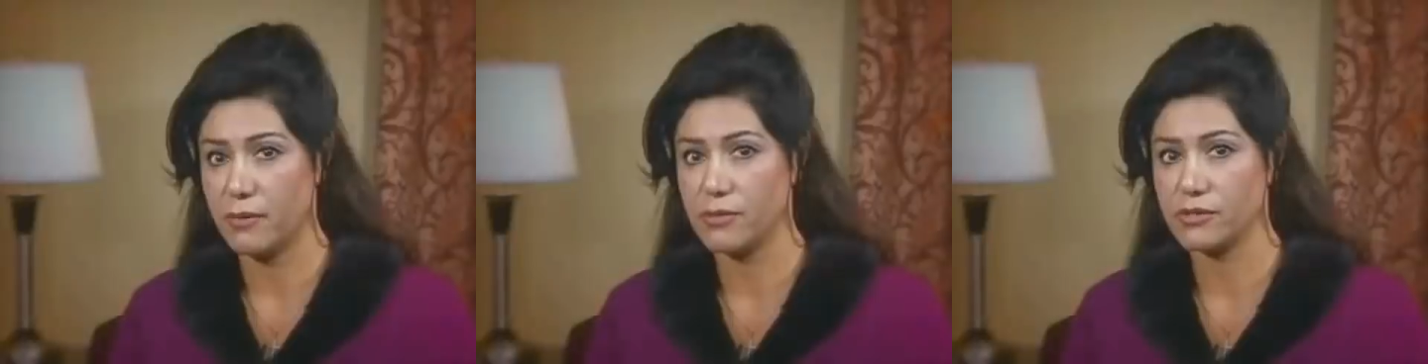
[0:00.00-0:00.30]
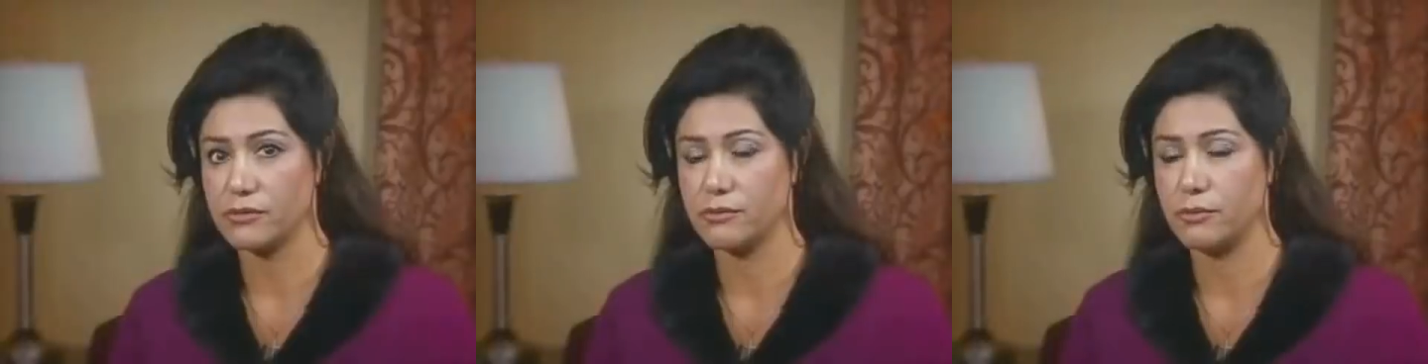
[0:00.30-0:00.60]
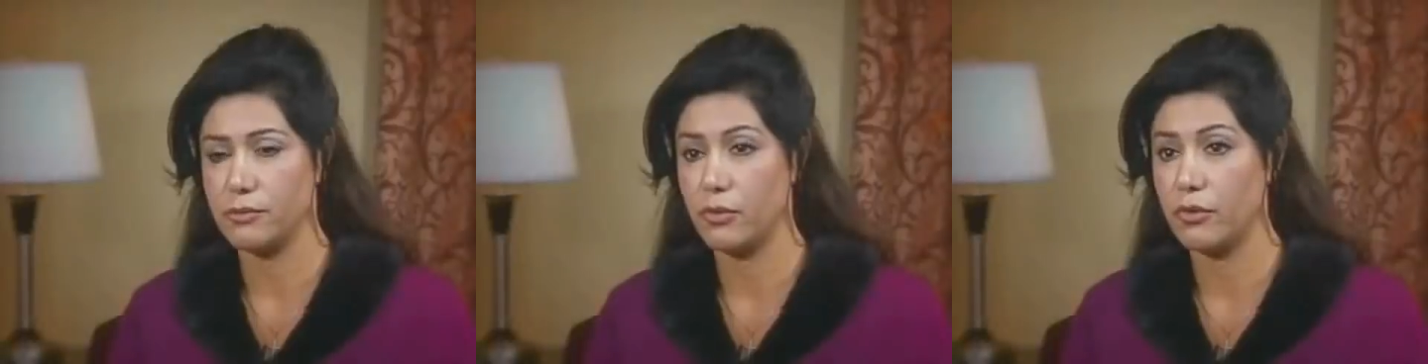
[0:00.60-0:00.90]
I was
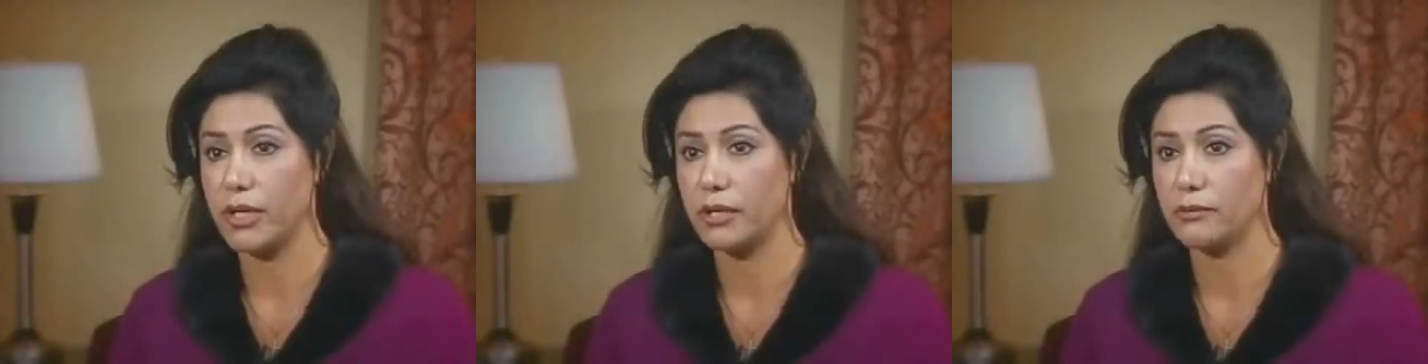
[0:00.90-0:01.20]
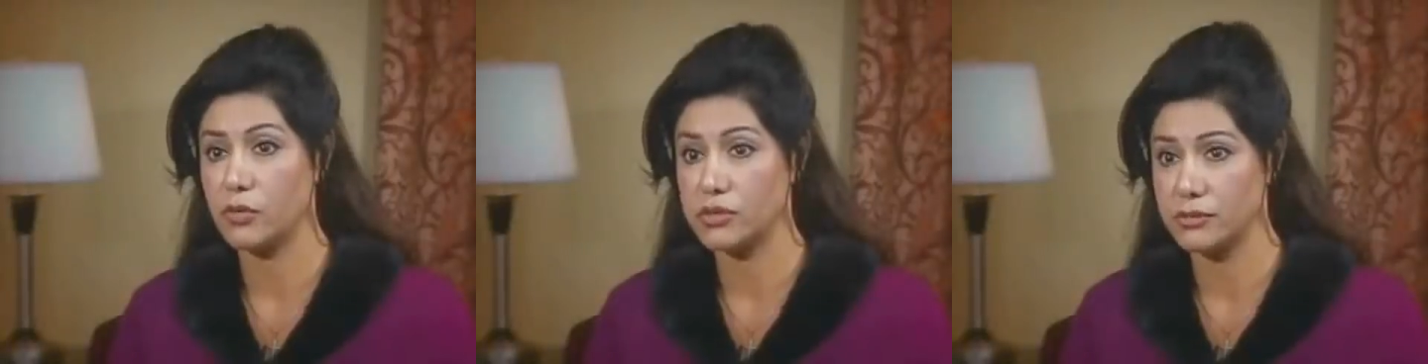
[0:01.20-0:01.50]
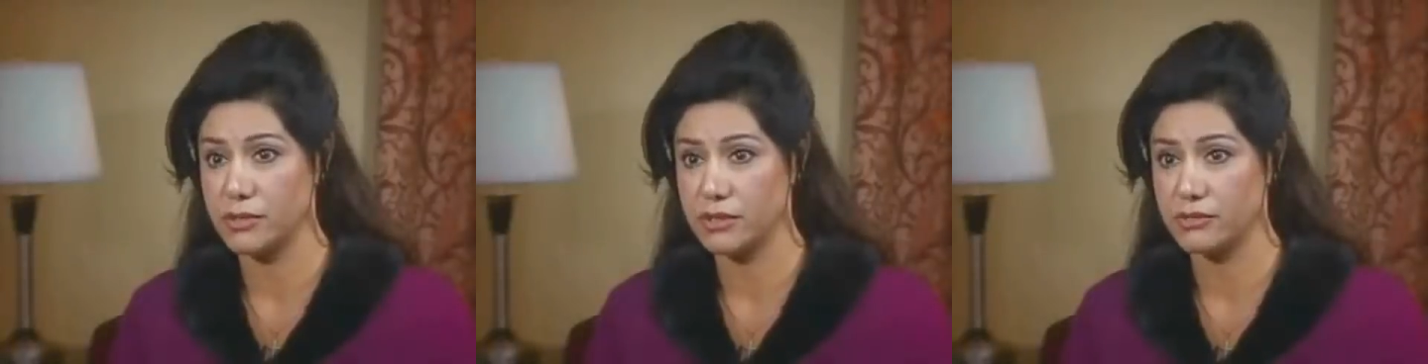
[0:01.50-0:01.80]
born in a
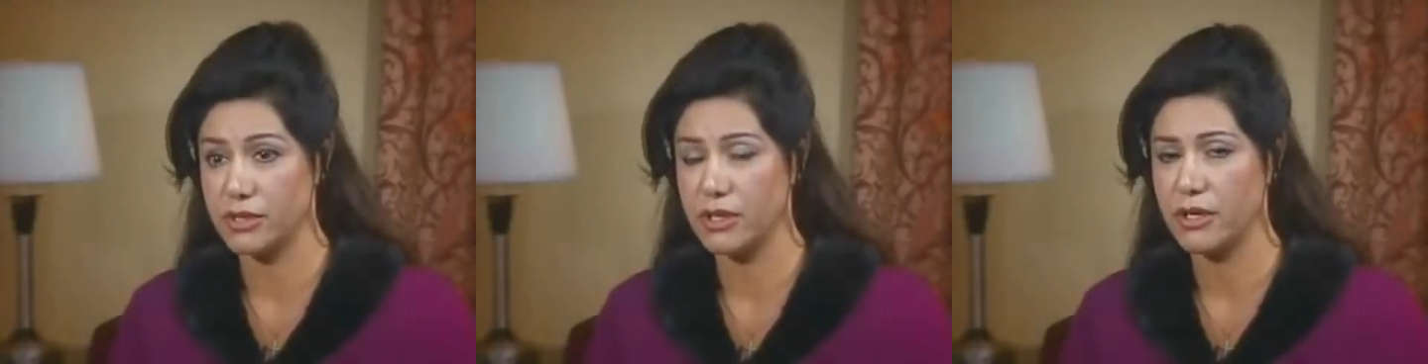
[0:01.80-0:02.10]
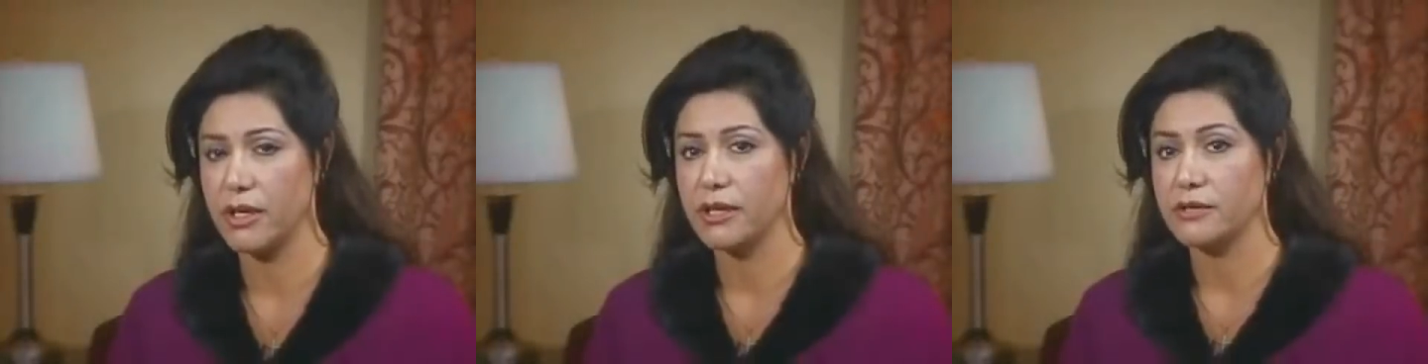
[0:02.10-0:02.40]
Muslim country,